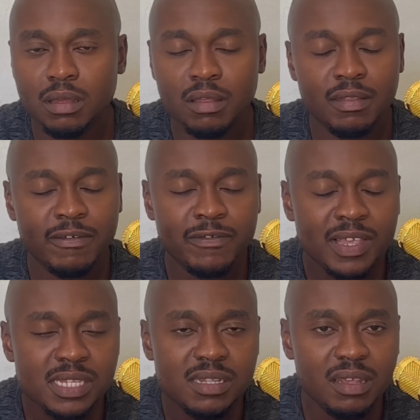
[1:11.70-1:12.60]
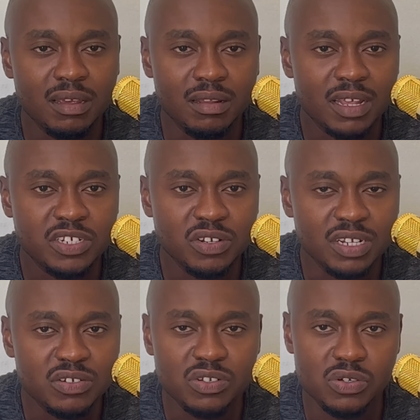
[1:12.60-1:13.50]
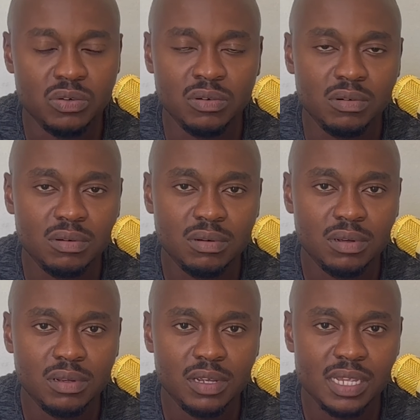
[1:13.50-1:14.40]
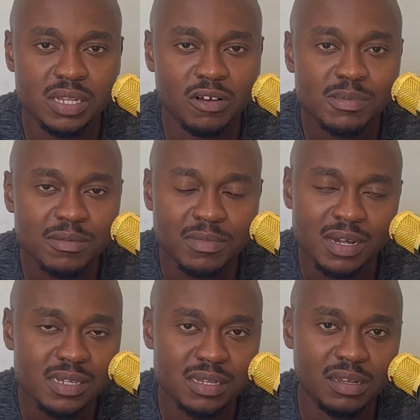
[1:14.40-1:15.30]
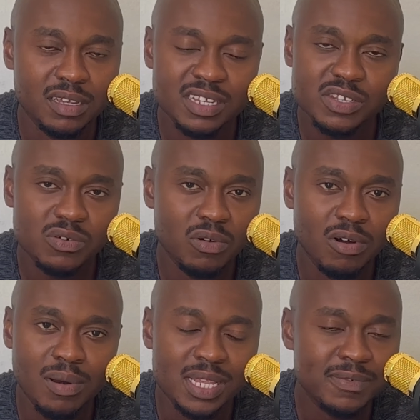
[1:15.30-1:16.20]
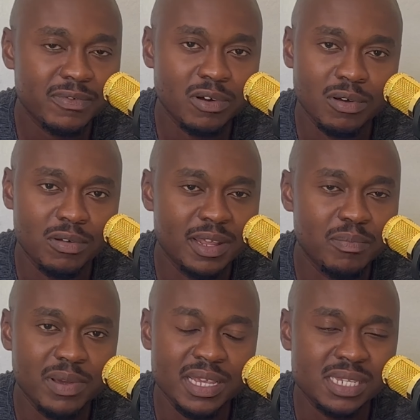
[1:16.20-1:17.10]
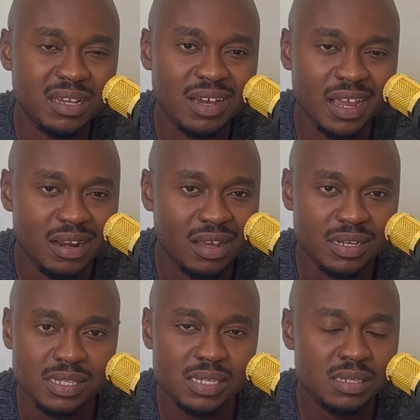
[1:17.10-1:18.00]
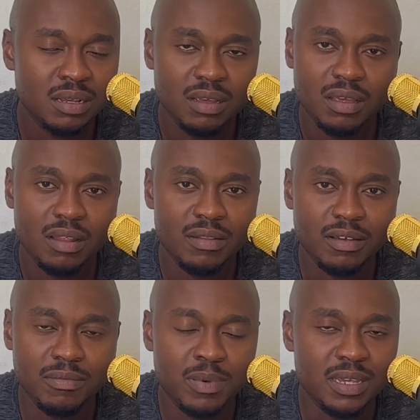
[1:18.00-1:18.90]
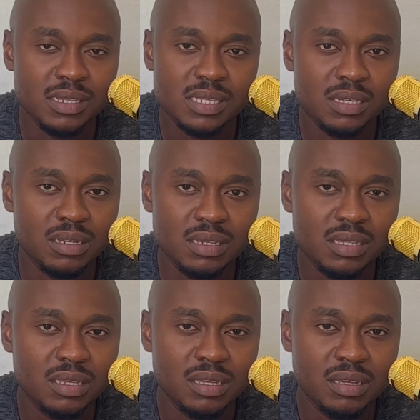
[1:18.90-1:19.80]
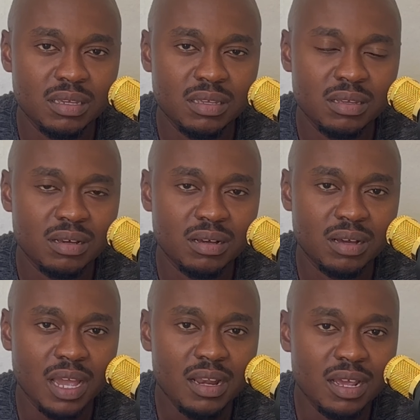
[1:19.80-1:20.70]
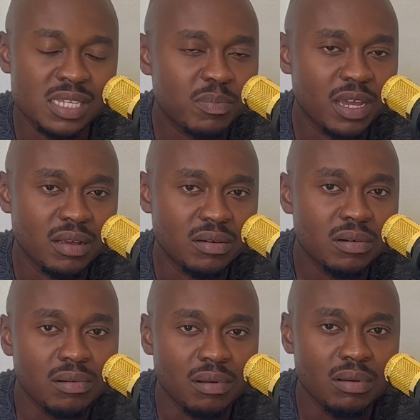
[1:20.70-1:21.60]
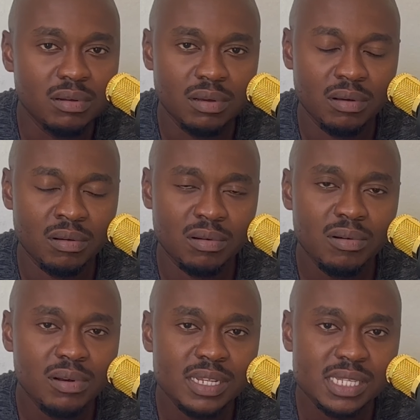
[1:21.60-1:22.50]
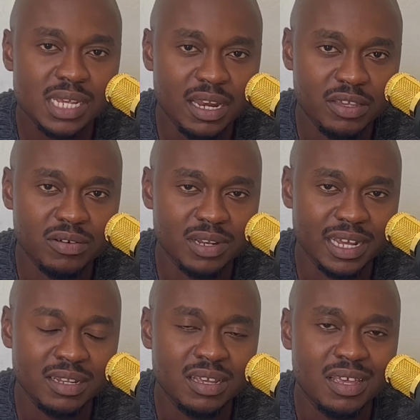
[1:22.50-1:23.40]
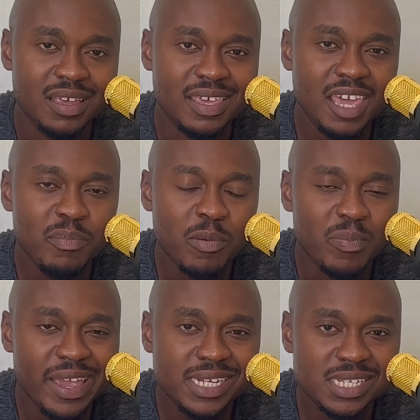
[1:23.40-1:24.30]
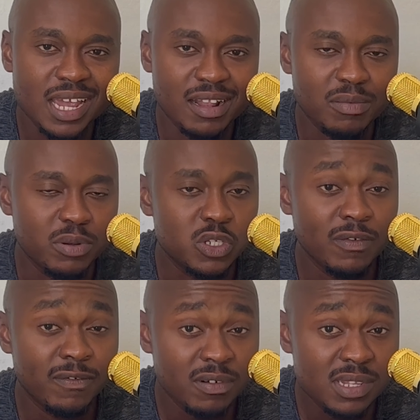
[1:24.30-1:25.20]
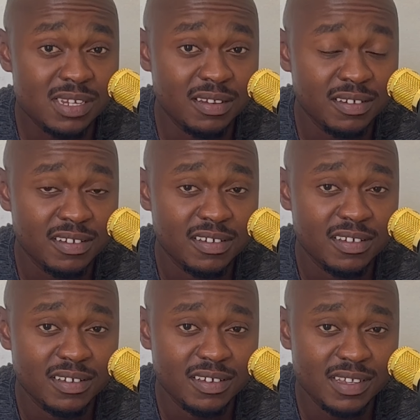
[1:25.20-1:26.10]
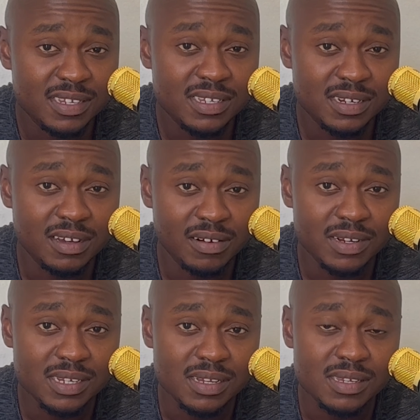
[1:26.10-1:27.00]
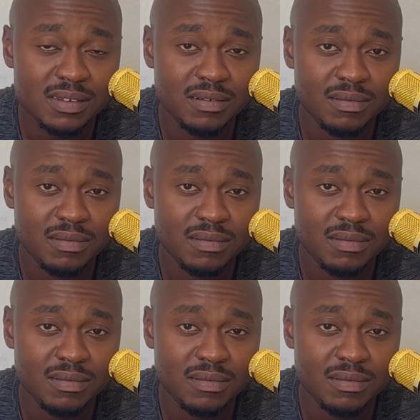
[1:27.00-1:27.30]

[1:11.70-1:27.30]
The first thing that you need to do as an optimizer is to always follow the basic guidelines. The basic guidelines by Google. Google is telling you that keep your page title between 40 and 60 characters.